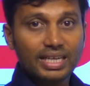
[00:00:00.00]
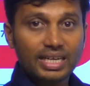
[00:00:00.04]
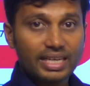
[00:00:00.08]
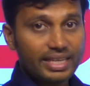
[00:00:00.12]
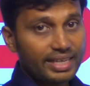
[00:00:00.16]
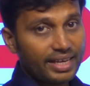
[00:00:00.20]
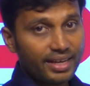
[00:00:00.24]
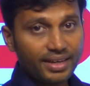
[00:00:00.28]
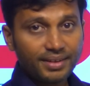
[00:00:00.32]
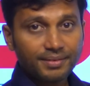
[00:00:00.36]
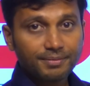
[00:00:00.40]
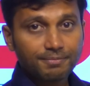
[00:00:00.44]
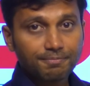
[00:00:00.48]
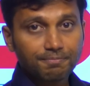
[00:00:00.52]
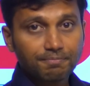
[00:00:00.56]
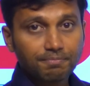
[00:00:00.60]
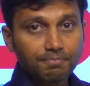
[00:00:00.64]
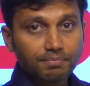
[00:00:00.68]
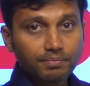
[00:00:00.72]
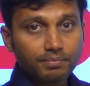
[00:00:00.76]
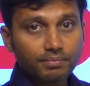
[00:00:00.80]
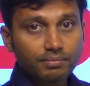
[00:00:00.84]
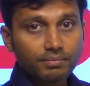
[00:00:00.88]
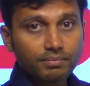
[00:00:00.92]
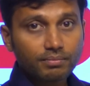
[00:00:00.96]
clear
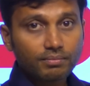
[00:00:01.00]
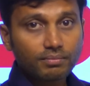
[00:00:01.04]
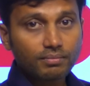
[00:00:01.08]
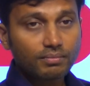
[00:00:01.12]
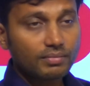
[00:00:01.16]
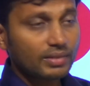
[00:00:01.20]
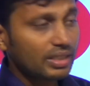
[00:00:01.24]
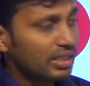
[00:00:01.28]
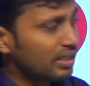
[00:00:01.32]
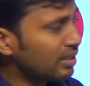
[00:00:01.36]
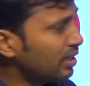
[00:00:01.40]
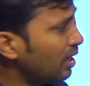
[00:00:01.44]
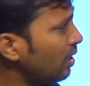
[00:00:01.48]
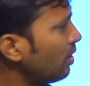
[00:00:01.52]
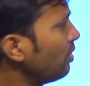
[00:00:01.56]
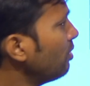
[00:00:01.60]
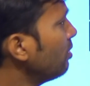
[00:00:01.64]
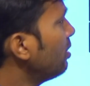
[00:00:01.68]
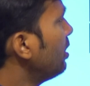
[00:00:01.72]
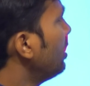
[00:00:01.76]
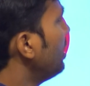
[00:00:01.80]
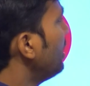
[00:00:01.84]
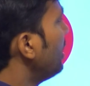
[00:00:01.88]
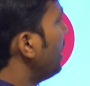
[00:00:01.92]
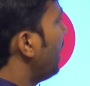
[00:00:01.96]

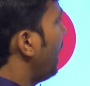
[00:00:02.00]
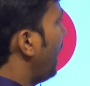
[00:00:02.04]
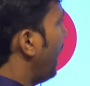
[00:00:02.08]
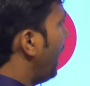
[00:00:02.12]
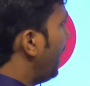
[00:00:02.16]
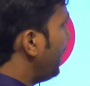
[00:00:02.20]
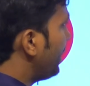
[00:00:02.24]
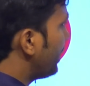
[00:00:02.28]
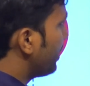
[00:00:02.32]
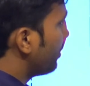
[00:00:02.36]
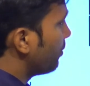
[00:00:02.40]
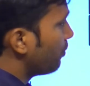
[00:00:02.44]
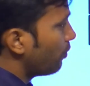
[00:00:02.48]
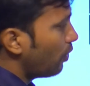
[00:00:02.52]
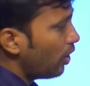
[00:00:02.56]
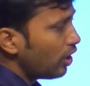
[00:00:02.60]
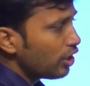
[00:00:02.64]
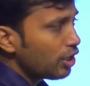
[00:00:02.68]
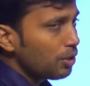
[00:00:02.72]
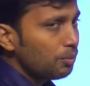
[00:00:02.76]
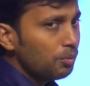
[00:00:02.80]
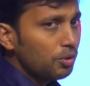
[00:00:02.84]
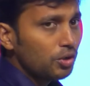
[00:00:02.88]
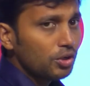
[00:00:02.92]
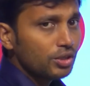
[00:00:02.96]
now, and
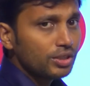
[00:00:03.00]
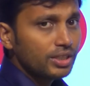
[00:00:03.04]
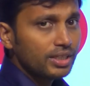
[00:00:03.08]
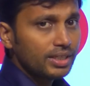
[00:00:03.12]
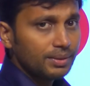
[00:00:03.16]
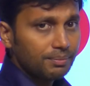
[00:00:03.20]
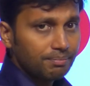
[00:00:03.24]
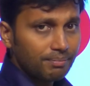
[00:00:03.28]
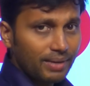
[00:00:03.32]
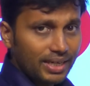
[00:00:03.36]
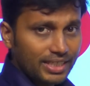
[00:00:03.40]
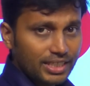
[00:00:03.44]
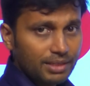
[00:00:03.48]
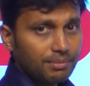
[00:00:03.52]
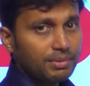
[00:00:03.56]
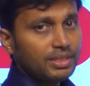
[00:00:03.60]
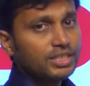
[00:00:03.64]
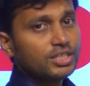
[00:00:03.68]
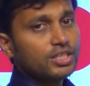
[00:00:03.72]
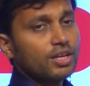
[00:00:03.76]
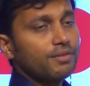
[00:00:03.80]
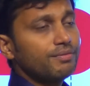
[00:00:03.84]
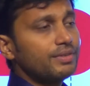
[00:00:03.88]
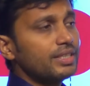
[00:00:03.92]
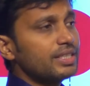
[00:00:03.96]
what about the
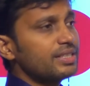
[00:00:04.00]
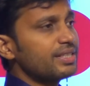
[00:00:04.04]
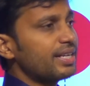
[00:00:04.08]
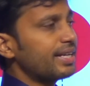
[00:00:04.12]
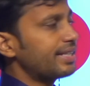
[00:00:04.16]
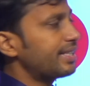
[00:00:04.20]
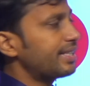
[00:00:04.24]
measurements of these